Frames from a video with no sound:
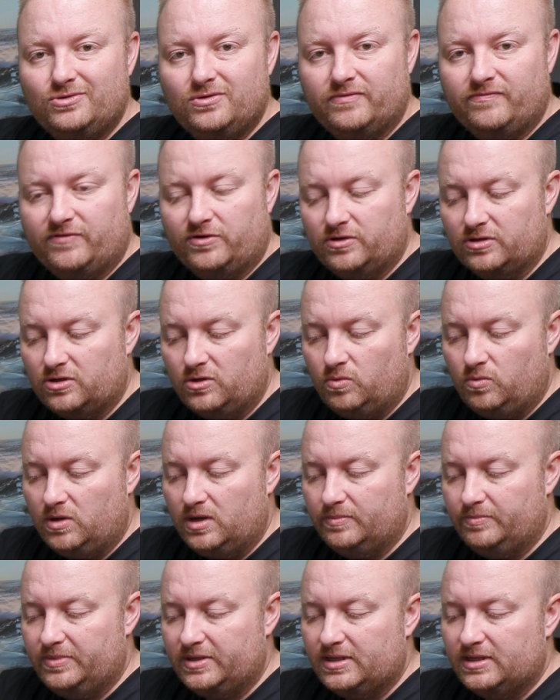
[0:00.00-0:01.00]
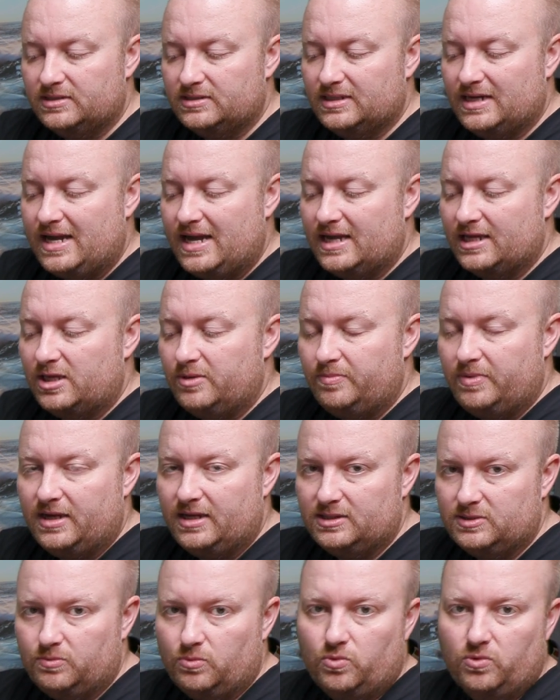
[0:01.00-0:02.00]
do a vertical one because it
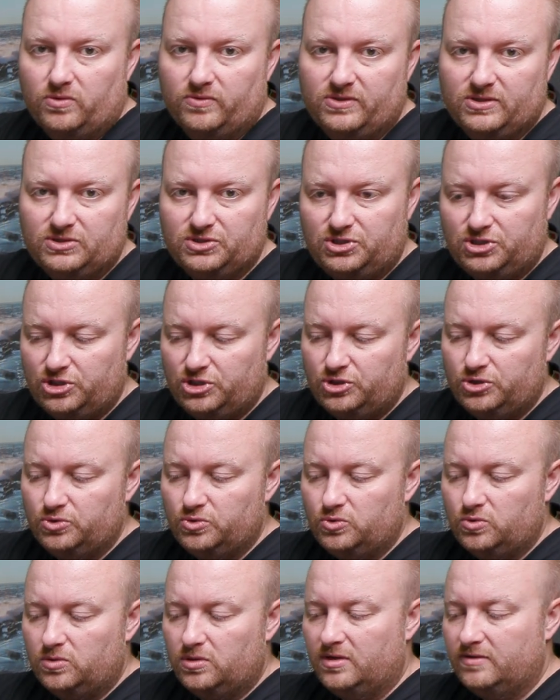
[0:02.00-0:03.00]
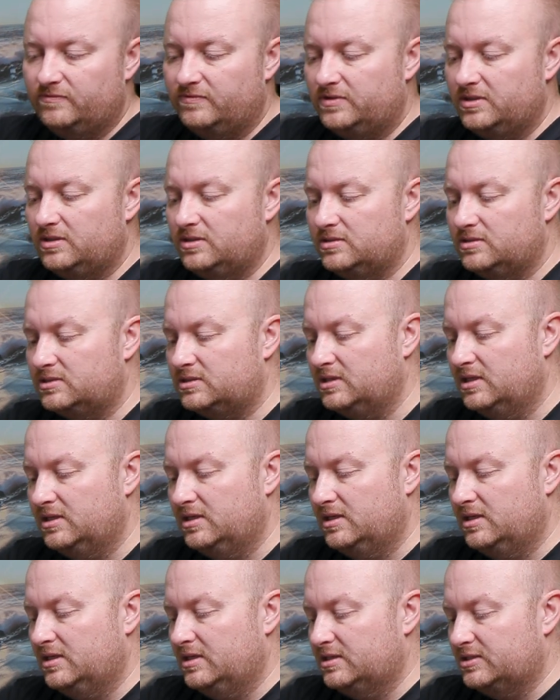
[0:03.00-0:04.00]
occupies more than 2 of these.
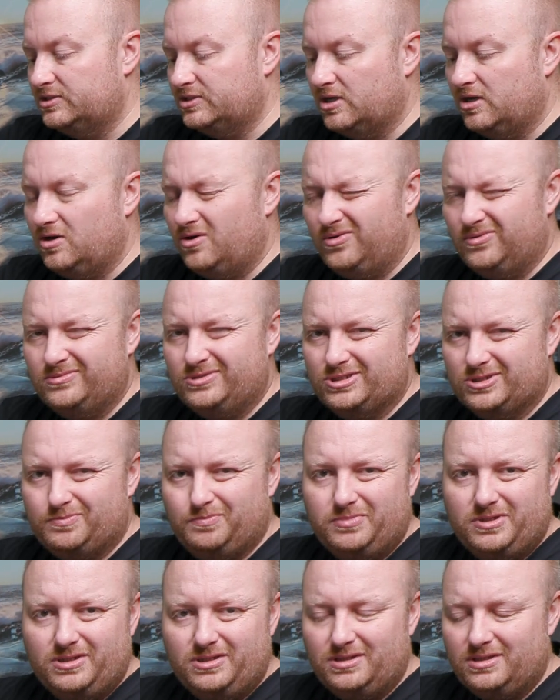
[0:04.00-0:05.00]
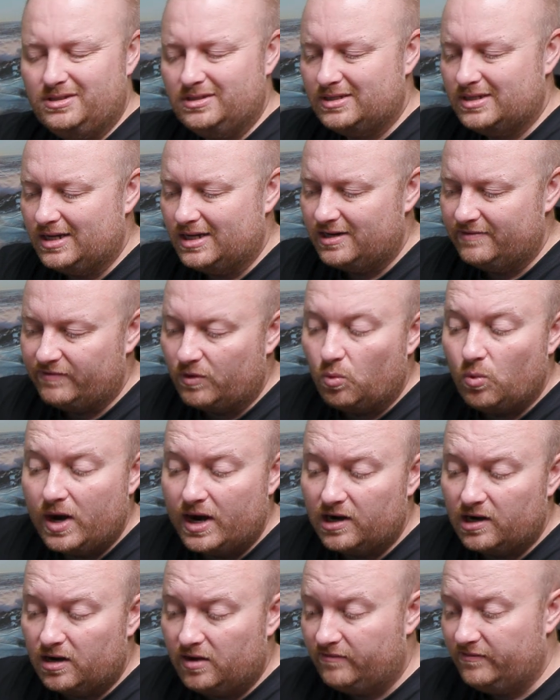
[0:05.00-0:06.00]
So just be kind of
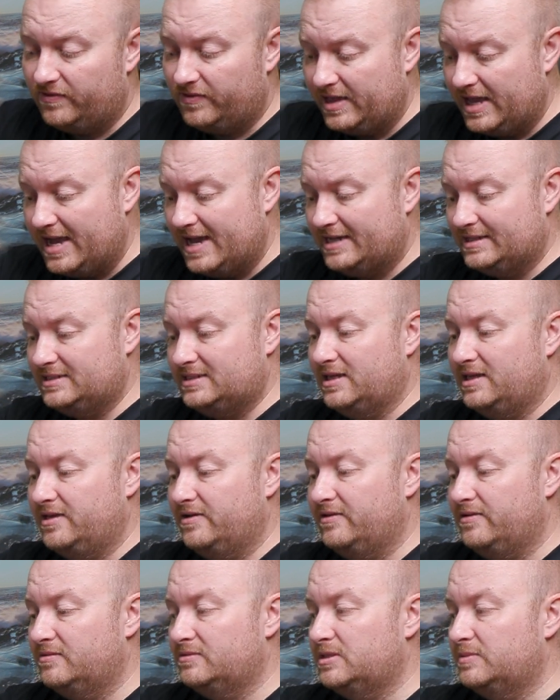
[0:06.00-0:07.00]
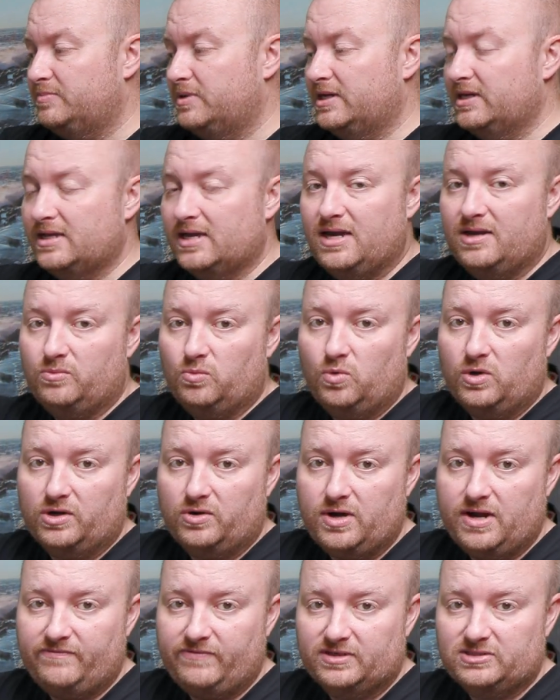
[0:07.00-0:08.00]
aware of that depending on what
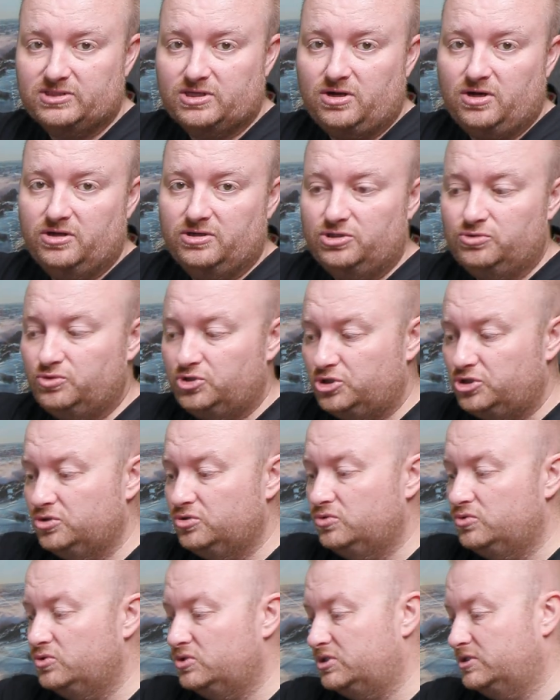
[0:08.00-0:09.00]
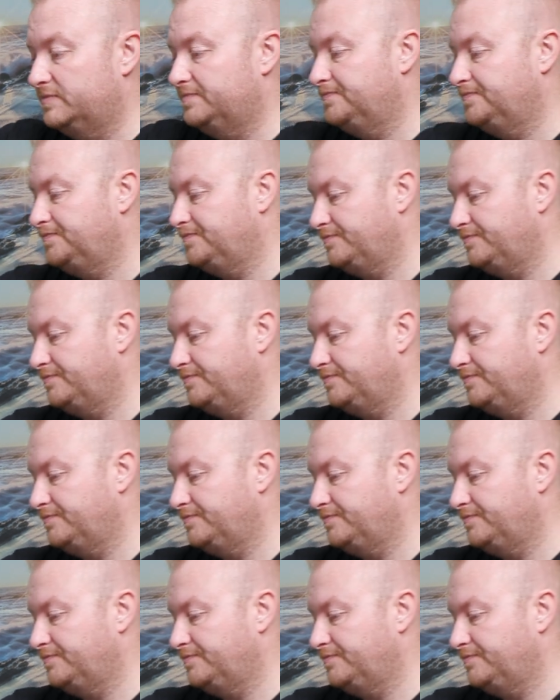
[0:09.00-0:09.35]
graphics card you choose.